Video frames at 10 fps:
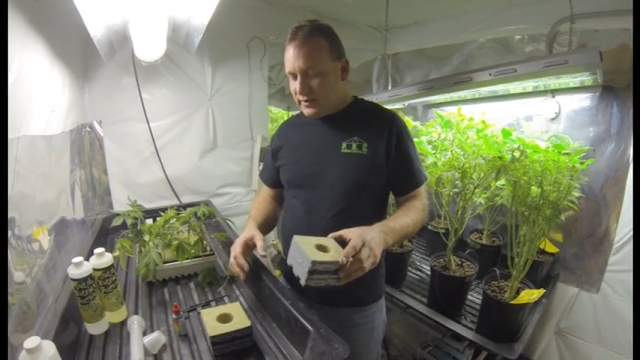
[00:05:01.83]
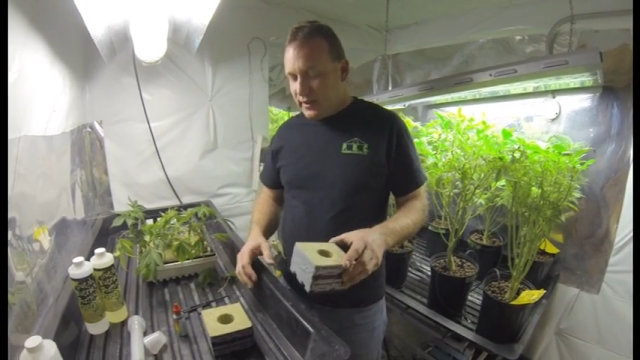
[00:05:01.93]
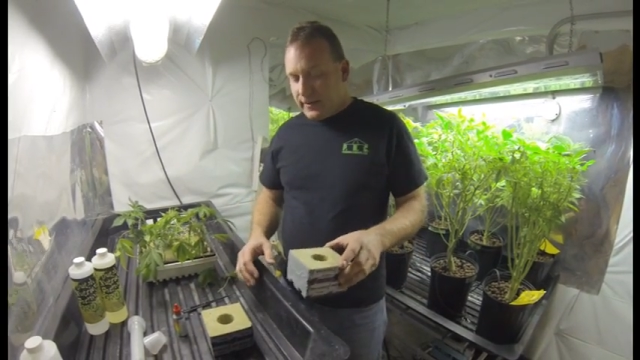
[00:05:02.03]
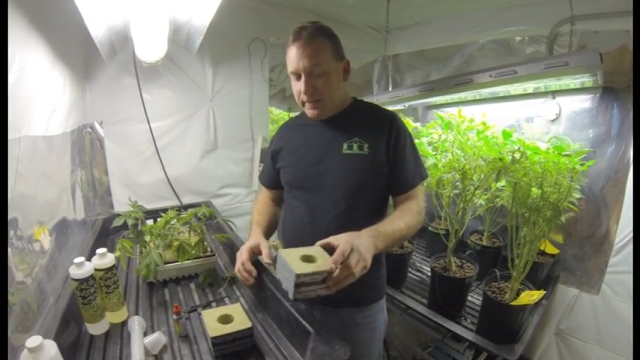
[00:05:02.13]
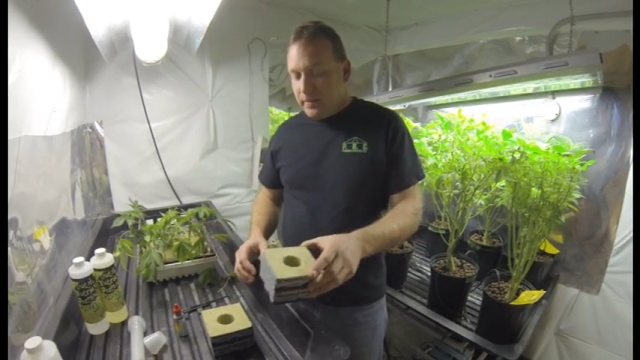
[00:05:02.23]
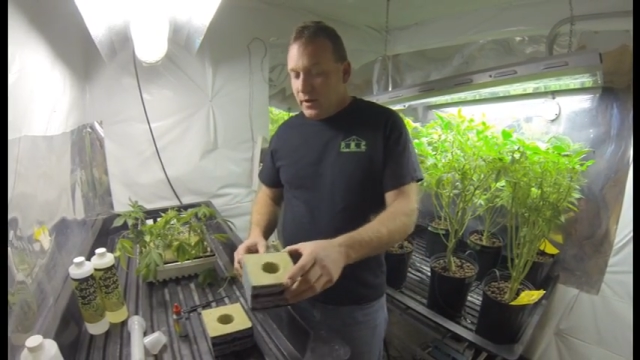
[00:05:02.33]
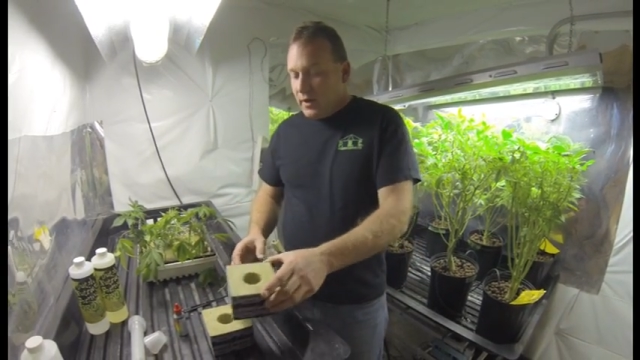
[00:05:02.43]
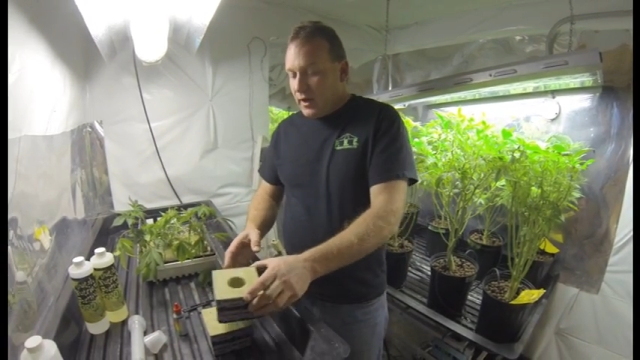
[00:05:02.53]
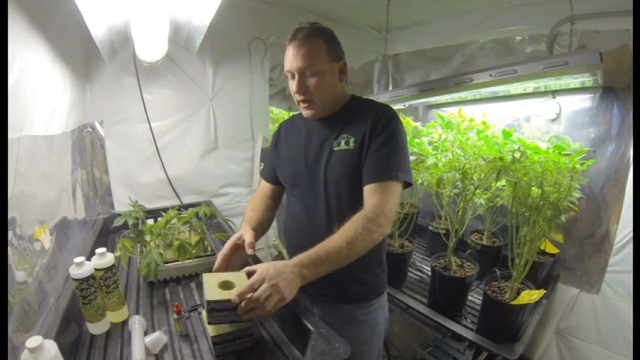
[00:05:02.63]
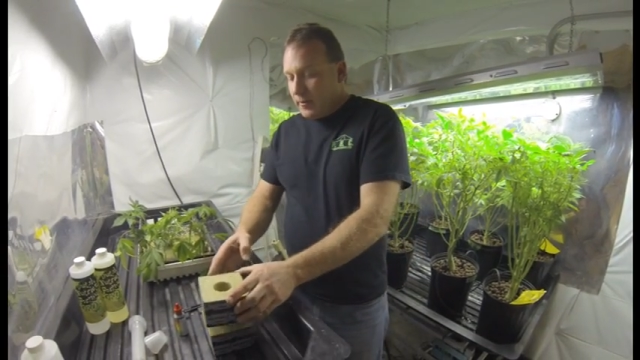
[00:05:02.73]

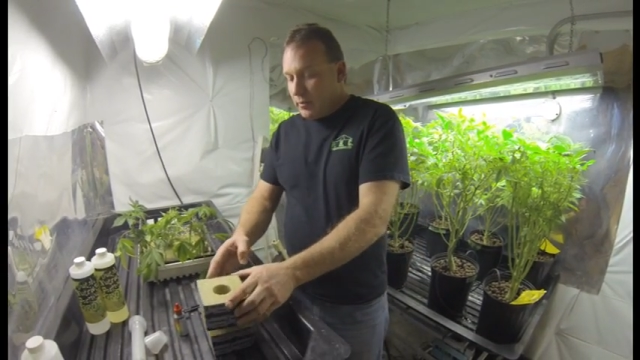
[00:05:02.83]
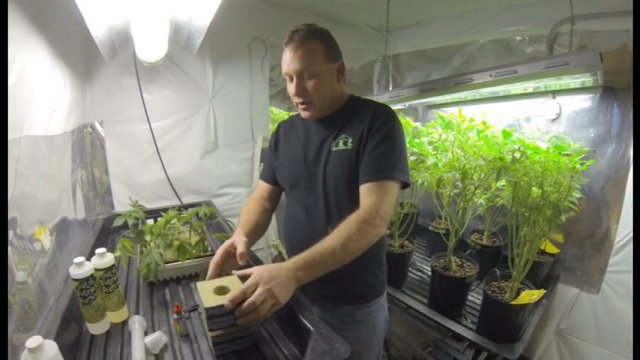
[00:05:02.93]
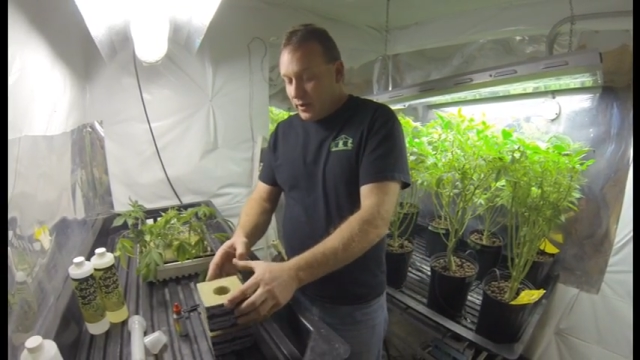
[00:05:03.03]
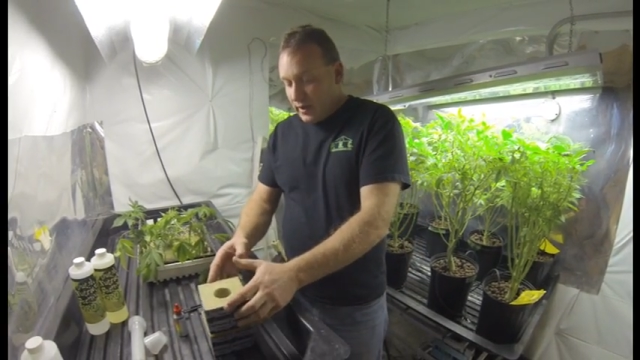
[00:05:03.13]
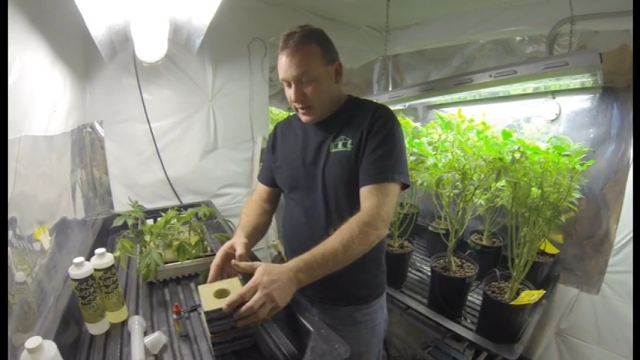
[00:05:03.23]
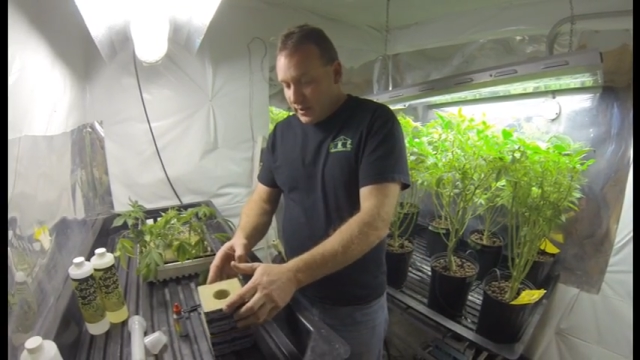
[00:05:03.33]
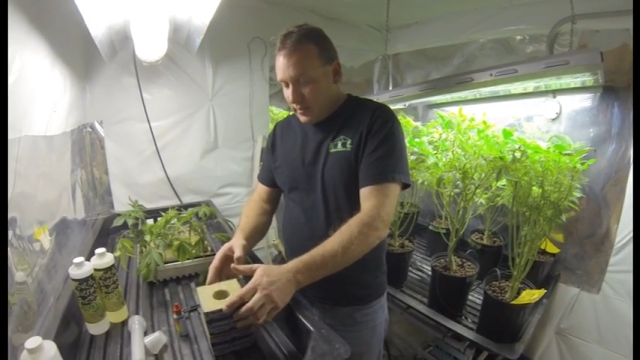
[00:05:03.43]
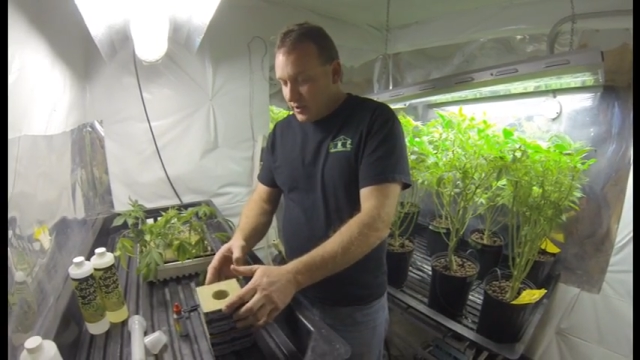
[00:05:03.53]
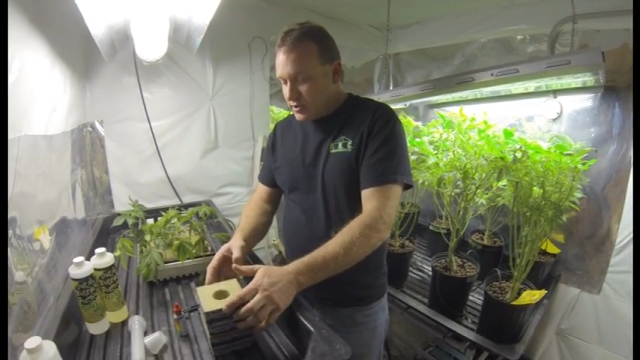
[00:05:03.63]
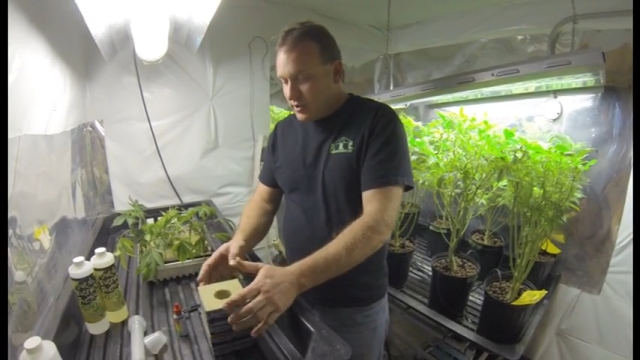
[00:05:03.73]
but like I
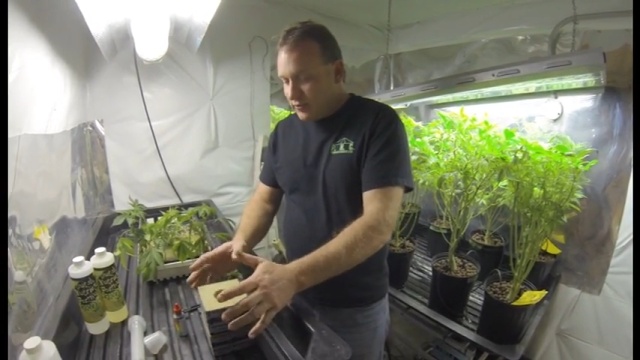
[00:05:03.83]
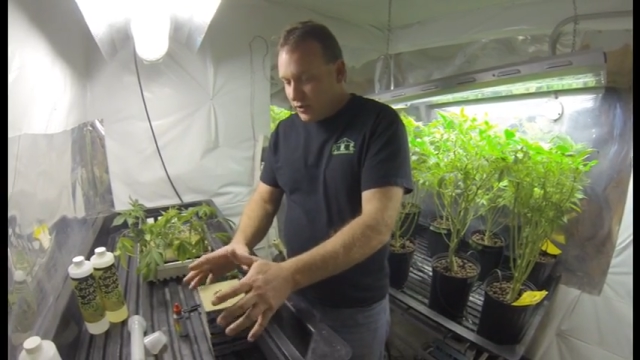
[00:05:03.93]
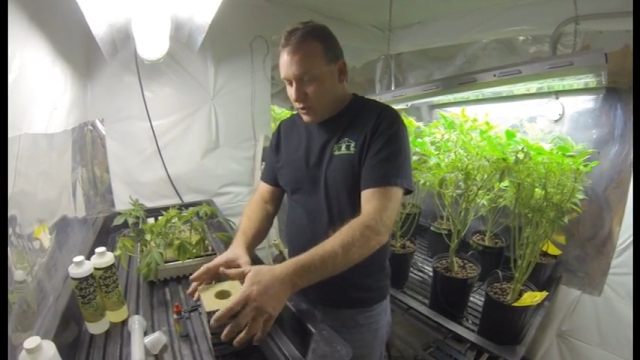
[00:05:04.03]
mentioned, if you're